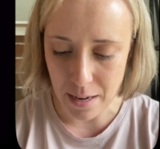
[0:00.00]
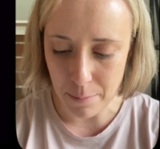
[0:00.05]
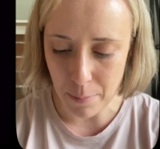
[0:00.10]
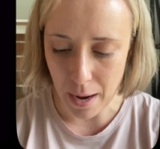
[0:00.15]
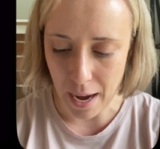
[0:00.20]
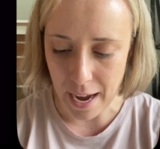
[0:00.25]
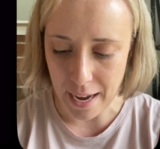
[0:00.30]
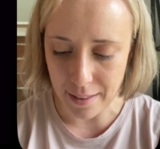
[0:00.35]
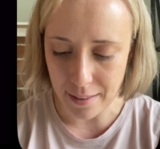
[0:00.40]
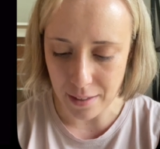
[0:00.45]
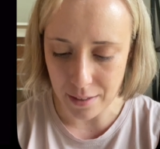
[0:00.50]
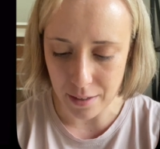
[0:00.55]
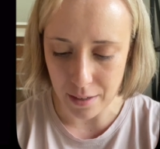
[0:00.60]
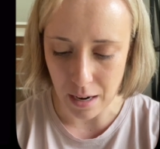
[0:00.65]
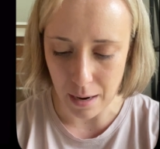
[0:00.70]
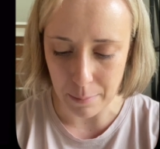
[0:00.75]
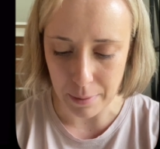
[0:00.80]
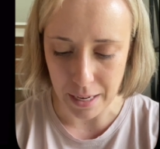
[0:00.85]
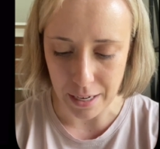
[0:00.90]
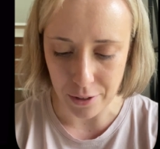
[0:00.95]
by the
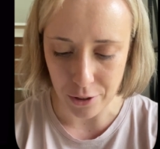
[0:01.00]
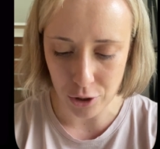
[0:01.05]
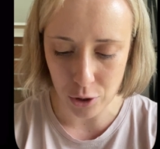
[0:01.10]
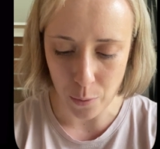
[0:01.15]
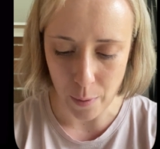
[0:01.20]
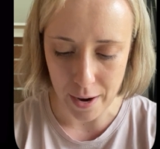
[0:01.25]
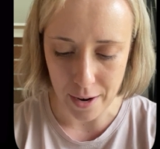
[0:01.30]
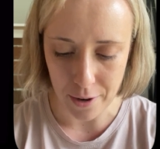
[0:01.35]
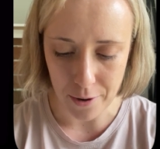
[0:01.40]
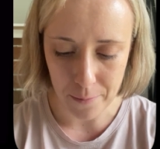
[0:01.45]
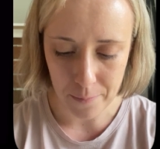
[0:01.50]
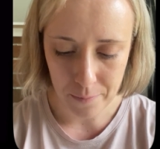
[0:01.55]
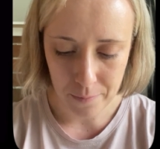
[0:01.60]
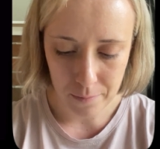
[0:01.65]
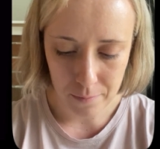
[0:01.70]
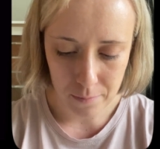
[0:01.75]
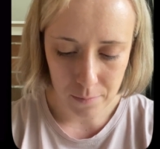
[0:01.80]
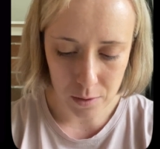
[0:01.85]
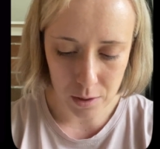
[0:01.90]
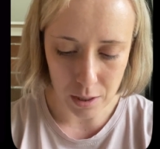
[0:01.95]
denominator squared.
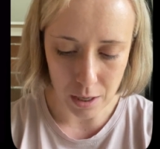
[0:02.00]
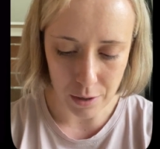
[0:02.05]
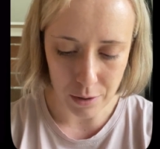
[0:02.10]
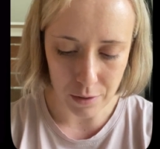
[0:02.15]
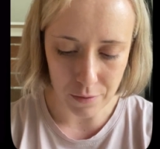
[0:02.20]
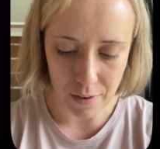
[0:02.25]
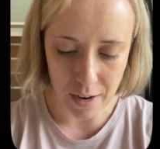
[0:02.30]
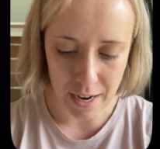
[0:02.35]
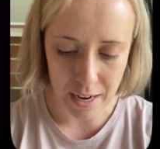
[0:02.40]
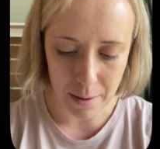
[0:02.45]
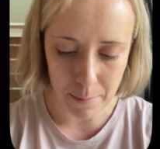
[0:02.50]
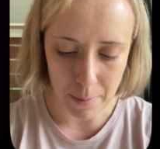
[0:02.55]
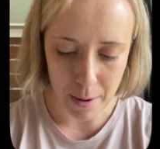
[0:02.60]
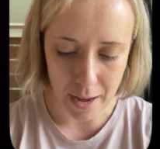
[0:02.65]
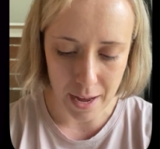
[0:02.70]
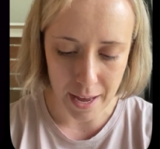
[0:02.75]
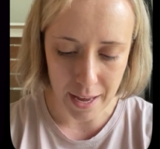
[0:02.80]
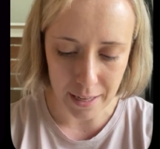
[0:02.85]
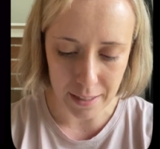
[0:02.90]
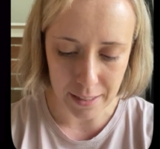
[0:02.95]
So divided
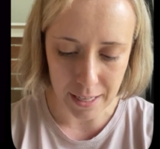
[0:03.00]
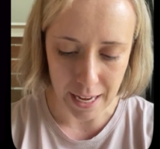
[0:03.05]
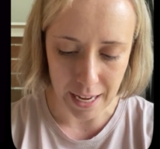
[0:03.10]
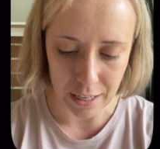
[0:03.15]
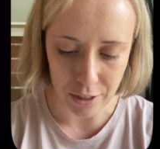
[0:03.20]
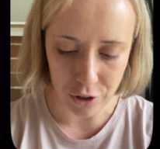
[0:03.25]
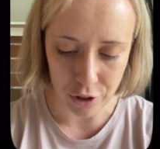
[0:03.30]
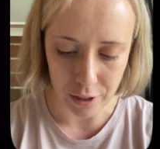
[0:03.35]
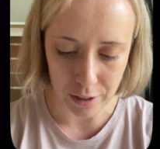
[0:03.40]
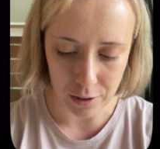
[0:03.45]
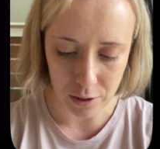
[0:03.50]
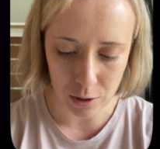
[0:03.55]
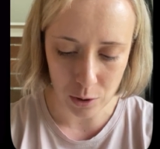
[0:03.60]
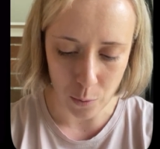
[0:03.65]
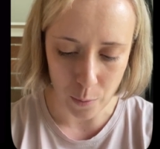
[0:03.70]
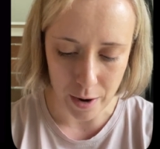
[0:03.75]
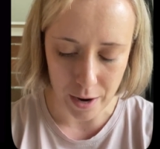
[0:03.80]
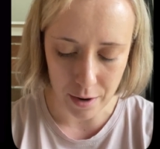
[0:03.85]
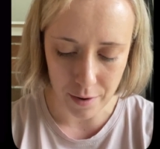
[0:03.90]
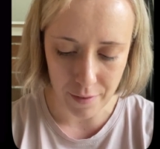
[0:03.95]
by tangent
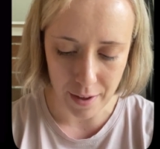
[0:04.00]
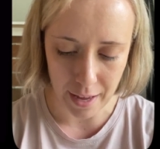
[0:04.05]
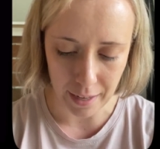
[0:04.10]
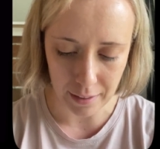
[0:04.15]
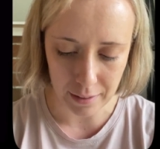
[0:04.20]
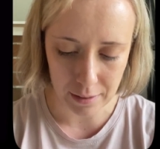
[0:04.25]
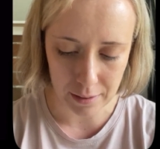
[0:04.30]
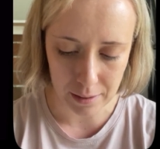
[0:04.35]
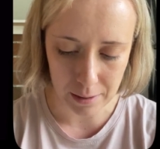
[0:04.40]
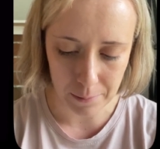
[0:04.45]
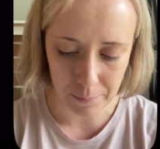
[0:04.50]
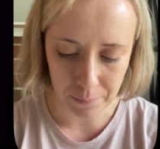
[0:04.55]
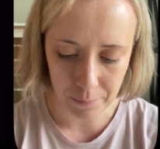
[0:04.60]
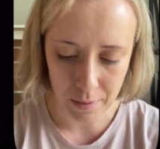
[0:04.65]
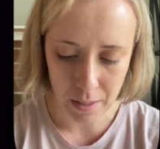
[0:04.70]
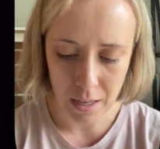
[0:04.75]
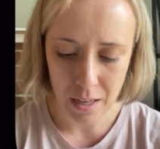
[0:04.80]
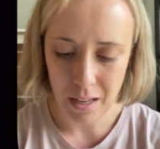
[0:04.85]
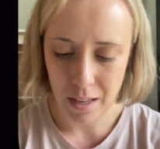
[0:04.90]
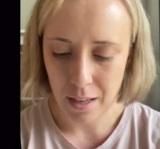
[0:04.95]
squared of x.
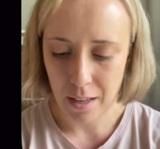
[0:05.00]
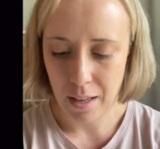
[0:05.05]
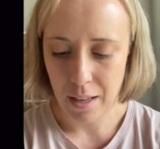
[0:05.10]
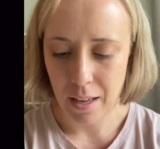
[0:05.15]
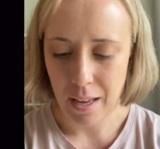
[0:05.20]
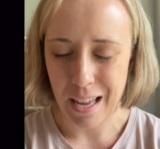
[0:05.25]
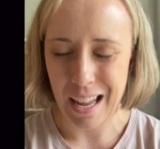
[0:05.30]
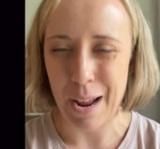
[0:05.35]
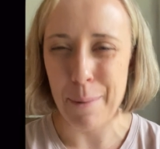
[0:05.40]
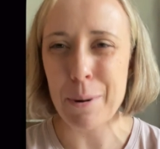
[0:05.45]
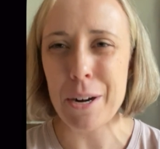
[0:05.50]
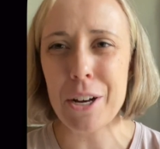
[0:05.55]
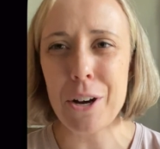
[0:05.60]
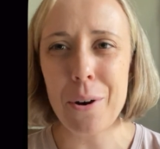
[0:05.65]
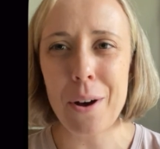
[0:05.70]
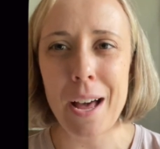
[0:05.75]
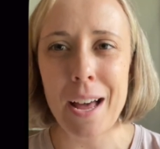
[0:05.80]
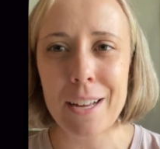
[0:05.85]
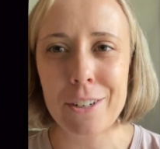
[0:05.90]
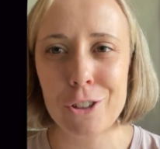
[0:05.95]
And I'm going to go
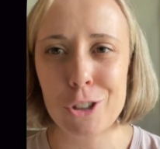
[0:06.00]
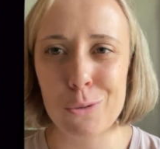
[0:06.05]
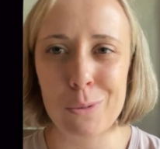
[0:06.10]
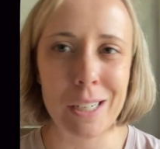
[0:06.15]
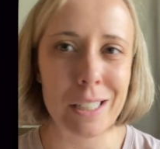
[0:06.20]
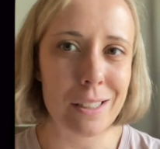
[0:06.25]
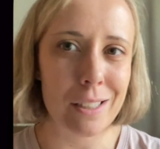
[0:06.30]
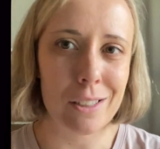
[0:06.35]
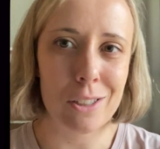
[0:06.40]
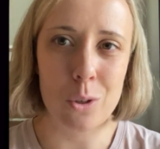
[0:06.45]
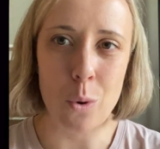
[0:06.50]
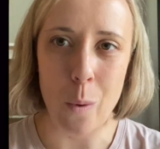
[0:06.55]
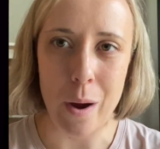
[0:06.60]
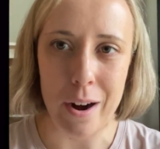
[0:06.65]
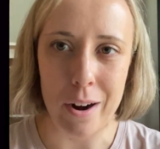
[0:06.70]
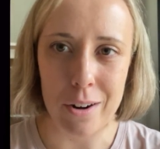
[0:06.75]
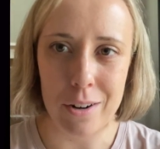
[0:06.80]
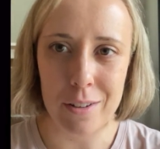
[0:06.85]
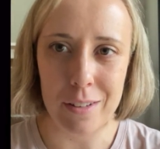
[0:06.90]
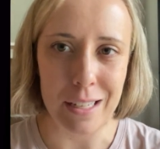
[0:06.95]
ahead and just write the
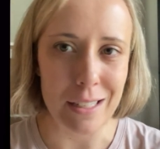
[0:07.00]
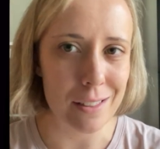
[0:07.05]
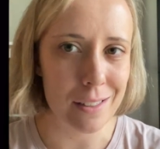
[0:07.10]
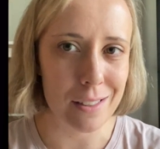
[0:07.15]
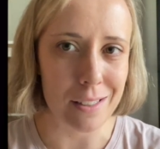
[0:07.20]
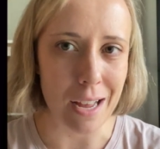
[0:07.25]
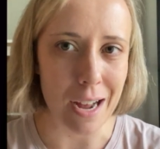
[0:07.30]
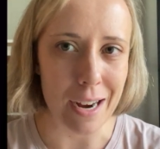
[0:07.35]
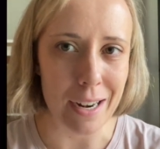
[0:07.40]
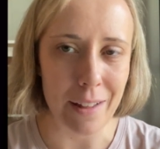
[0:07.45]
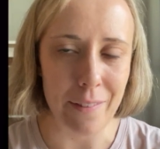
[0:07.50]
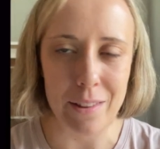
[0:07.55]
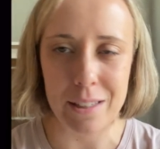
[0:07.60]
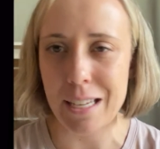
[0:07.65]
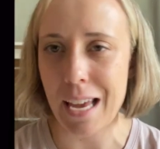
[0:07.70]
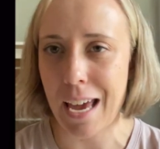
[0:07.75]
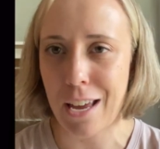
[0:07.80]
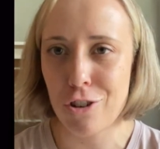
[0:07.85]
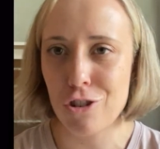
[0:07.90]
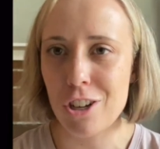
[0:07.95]
squared inside on the
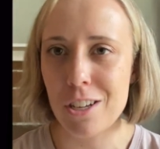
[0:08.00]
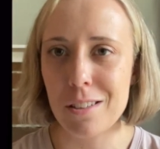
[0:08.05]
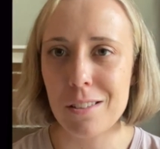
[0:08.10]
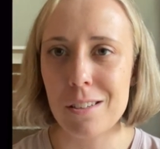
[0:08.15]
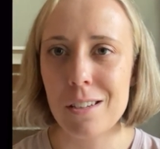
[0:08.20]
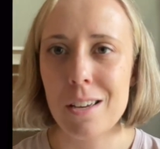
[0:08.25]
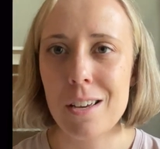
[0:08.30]
tangent.